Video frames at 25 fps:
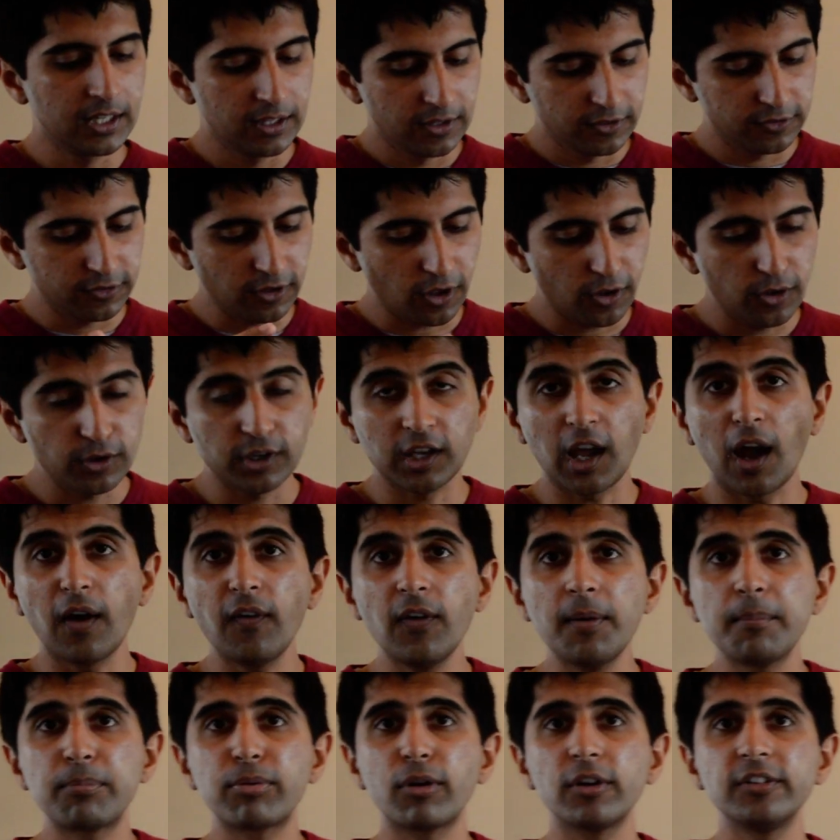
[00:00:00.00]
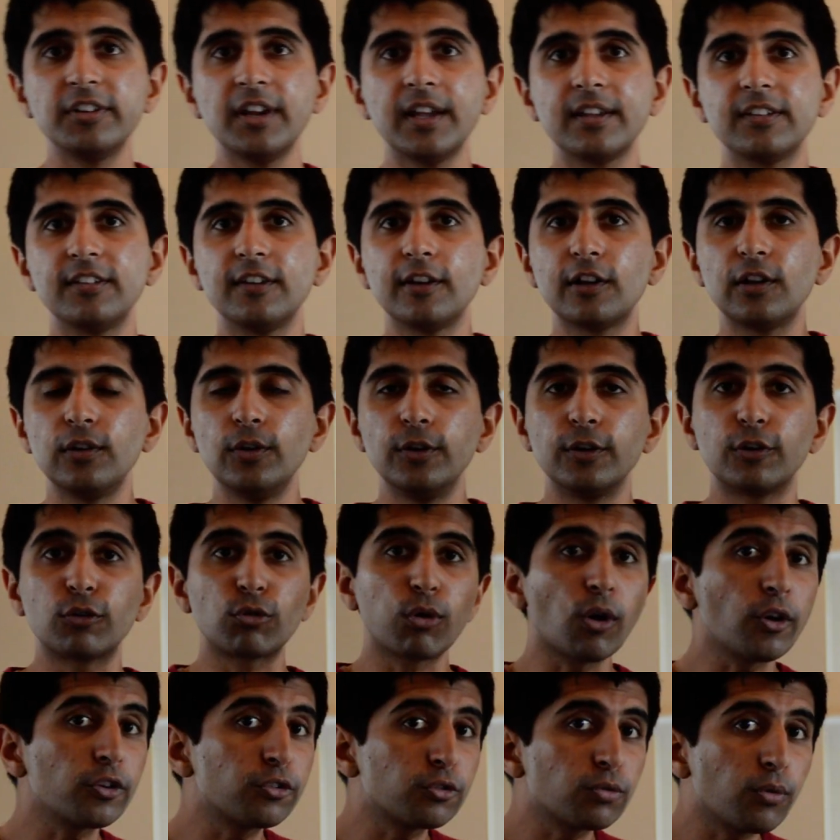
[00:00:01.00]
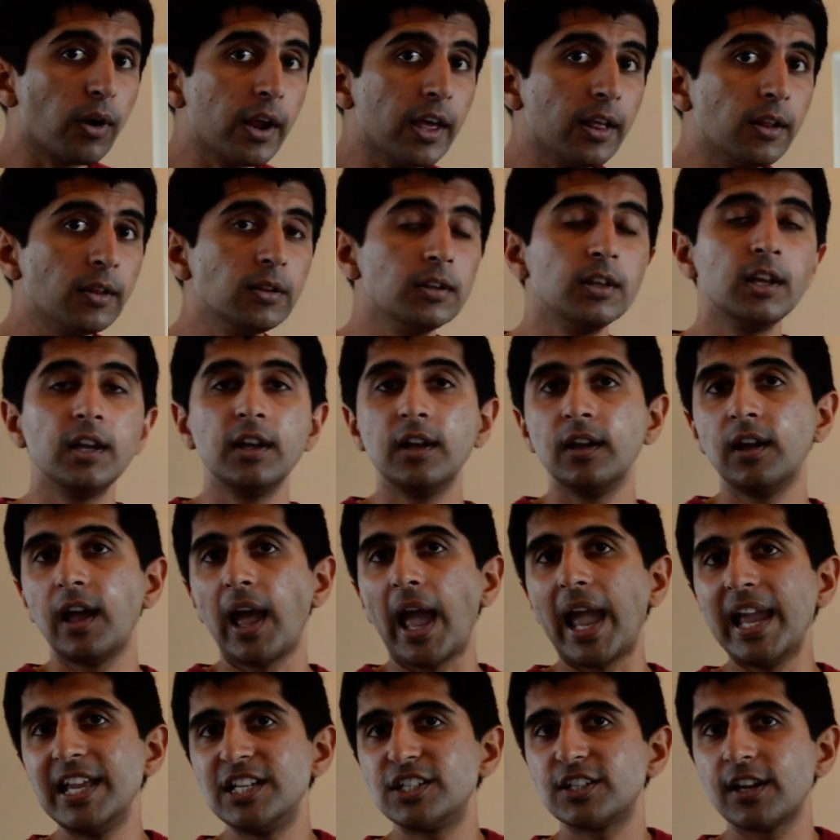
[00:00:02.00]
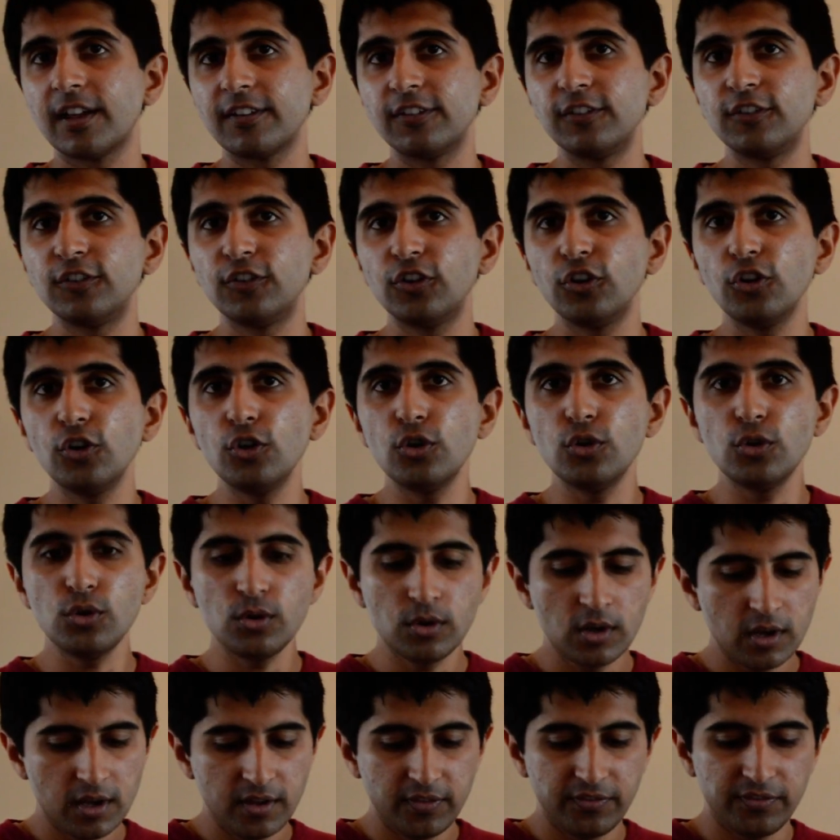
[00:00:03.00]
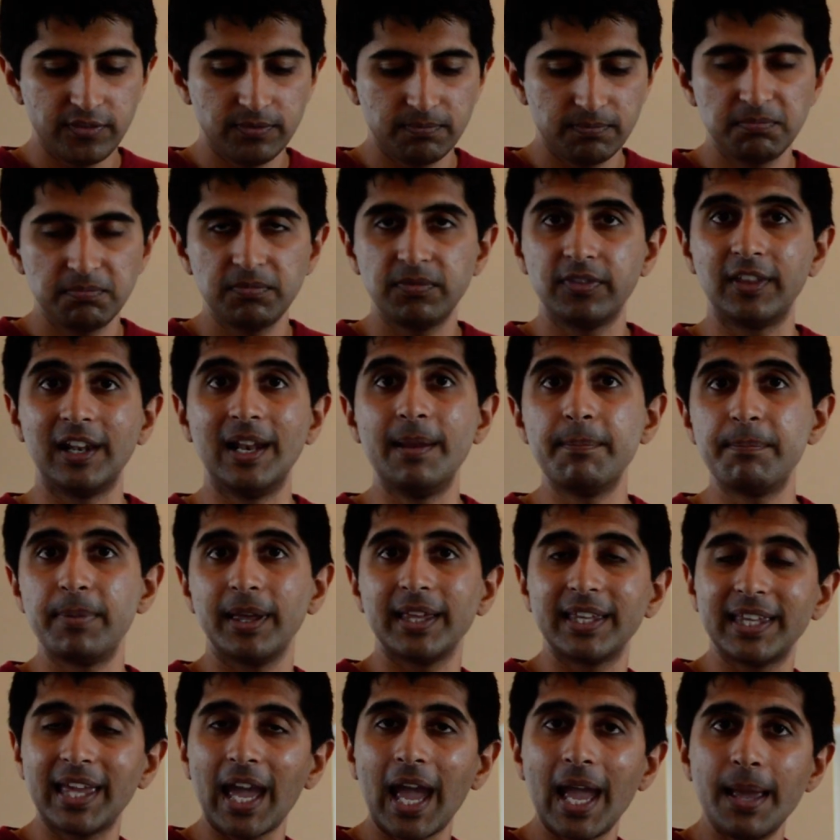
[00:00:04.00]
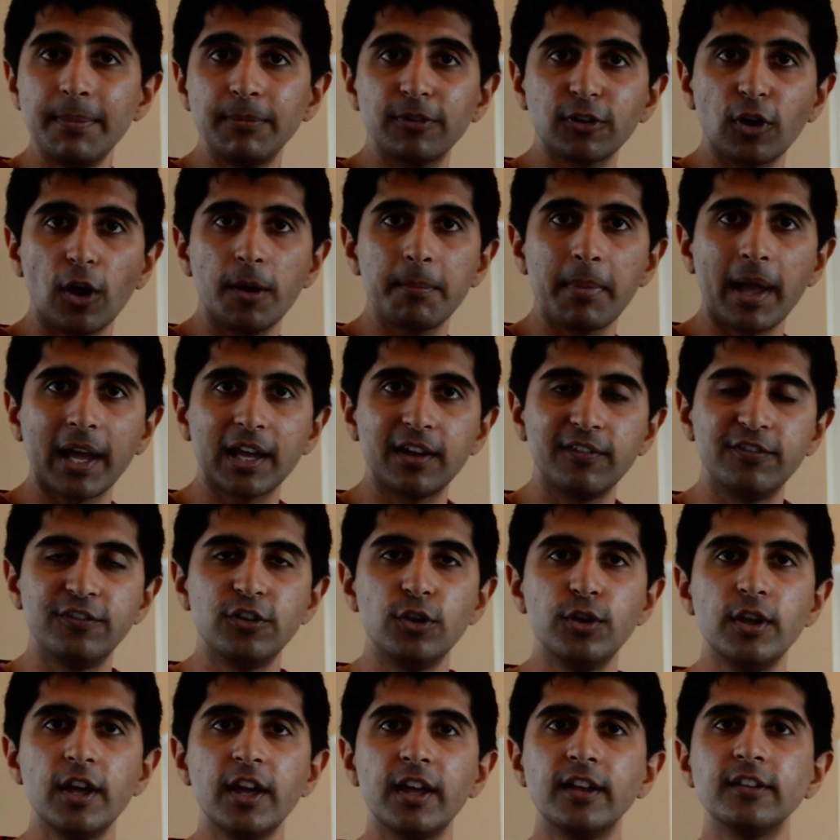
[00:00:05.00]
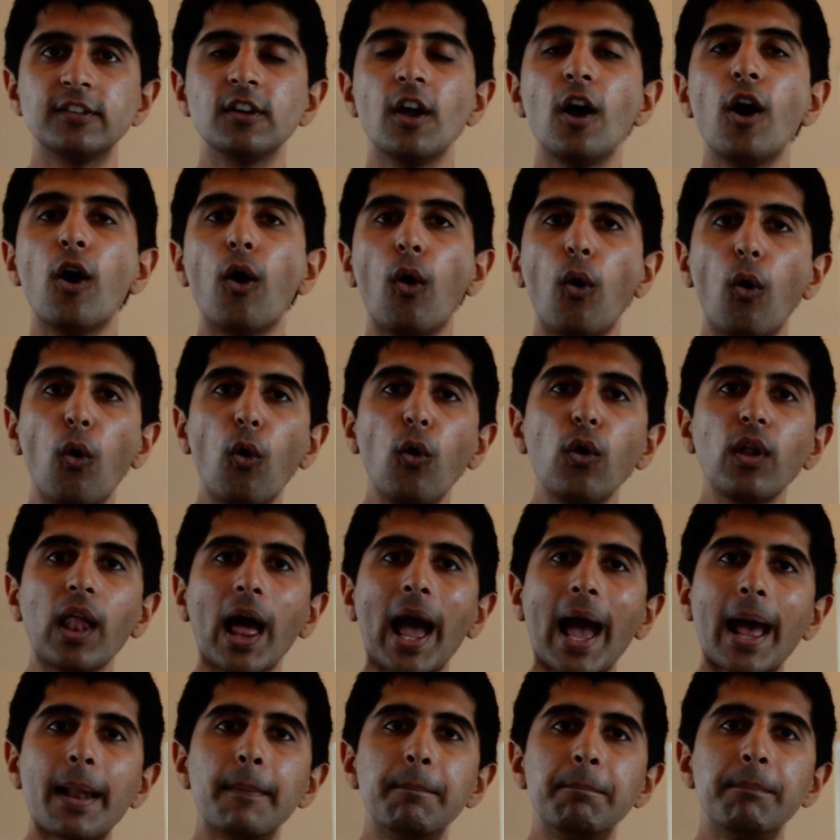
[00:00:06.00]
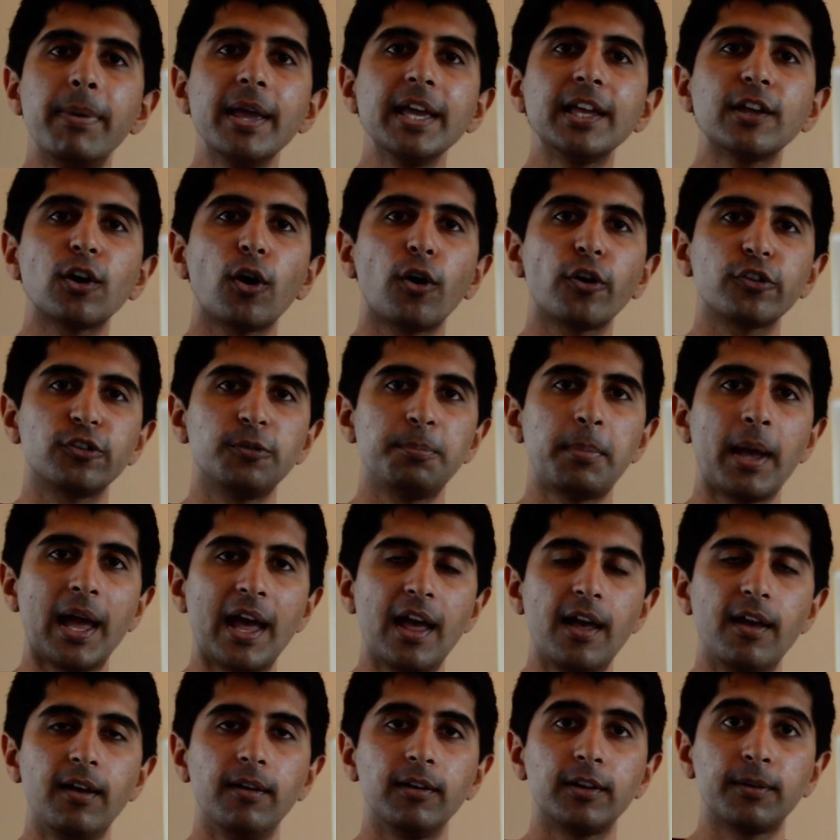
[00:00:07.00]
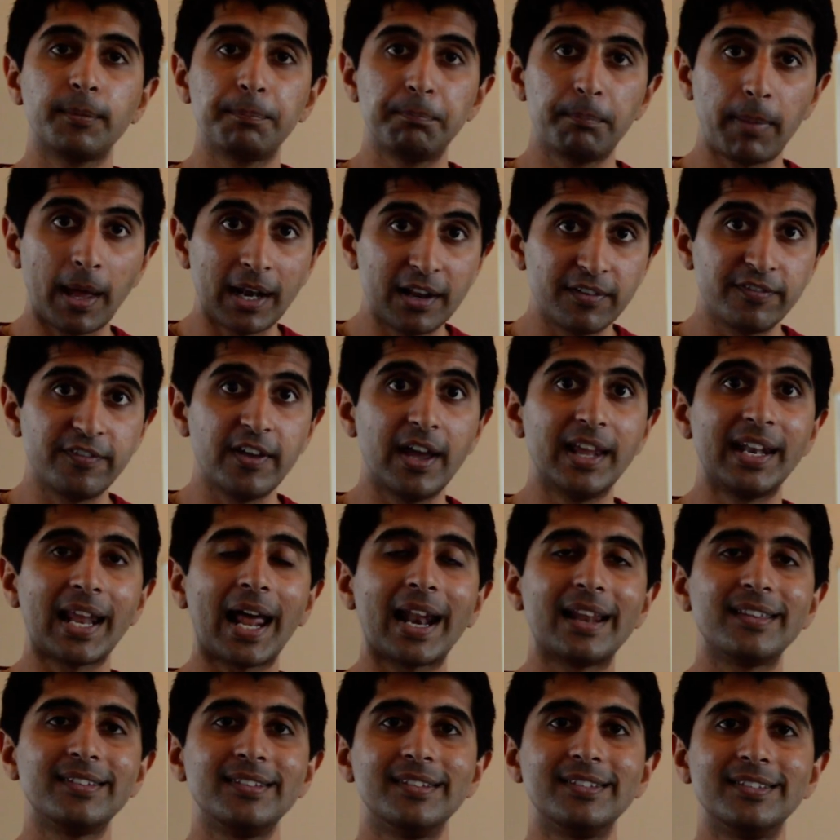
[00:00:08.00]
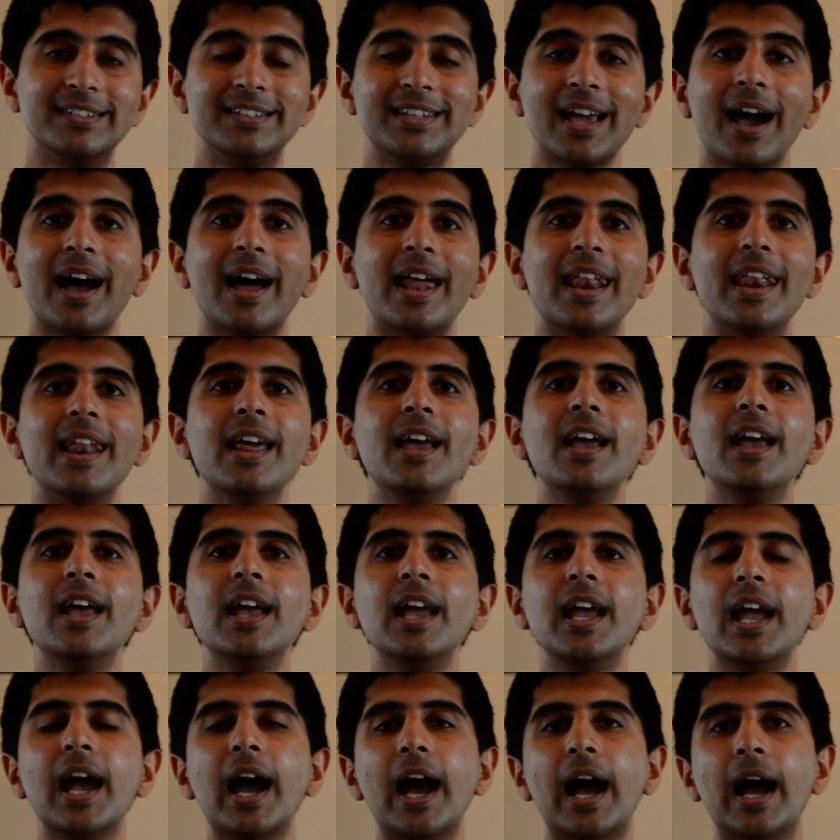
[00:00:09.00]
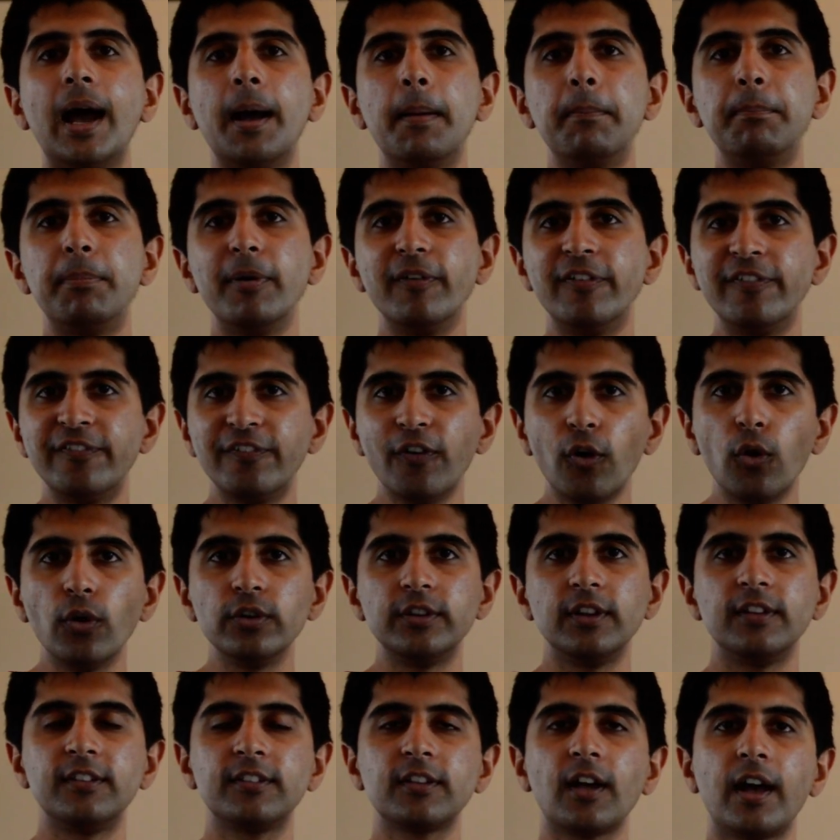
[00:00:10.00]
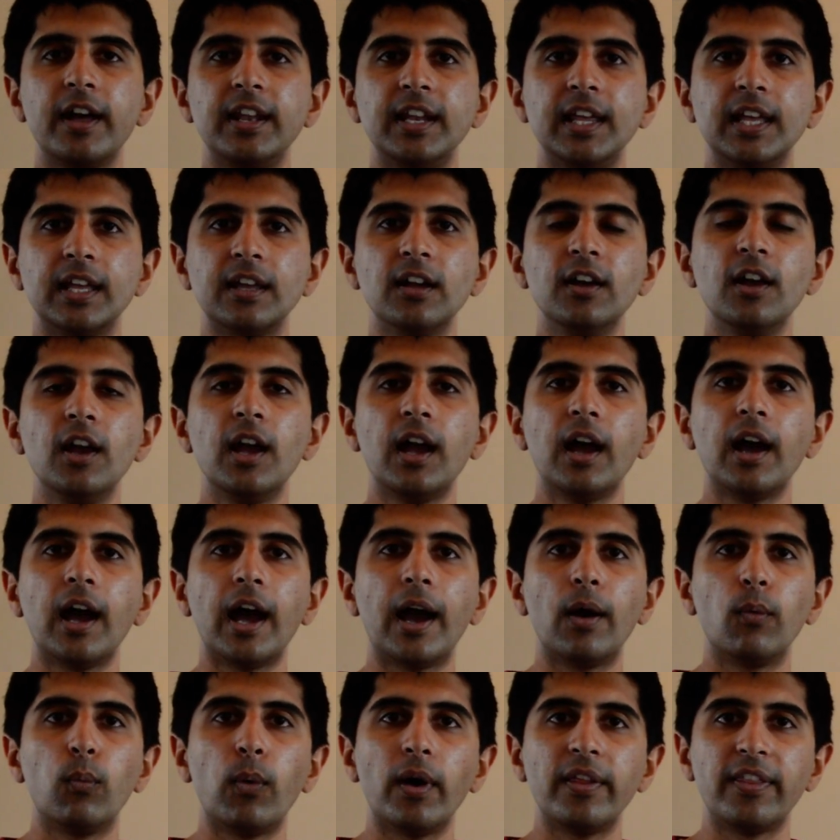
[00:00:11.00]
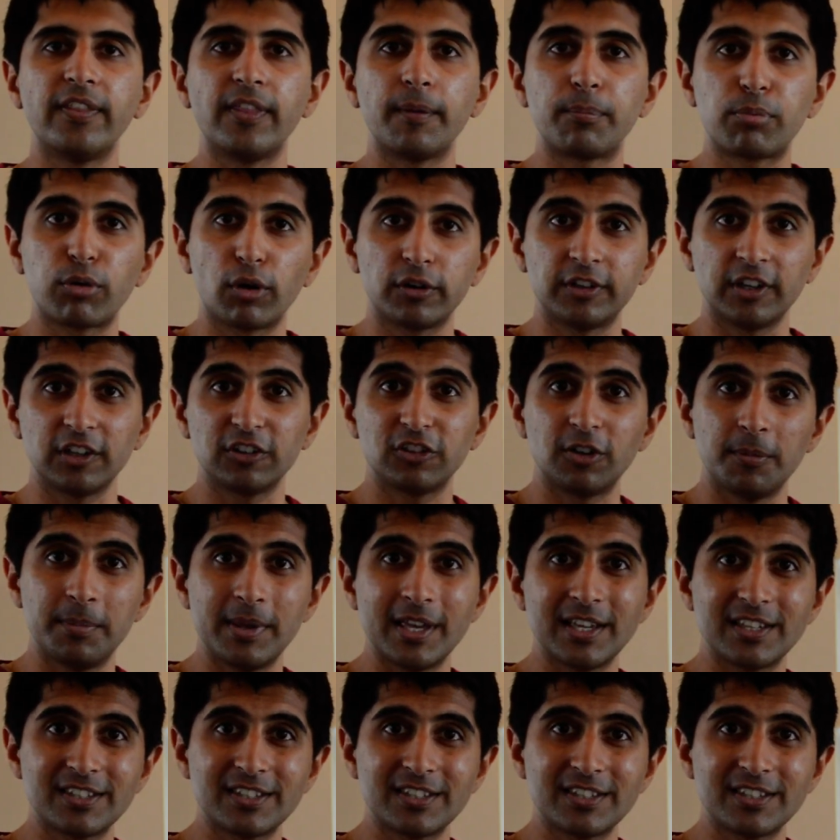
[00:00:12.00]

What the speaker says: So current projects include Crossrail, HS2, the Olympic Games going back a few years, all had big cost-benefit analysis done before deciding whether the project should be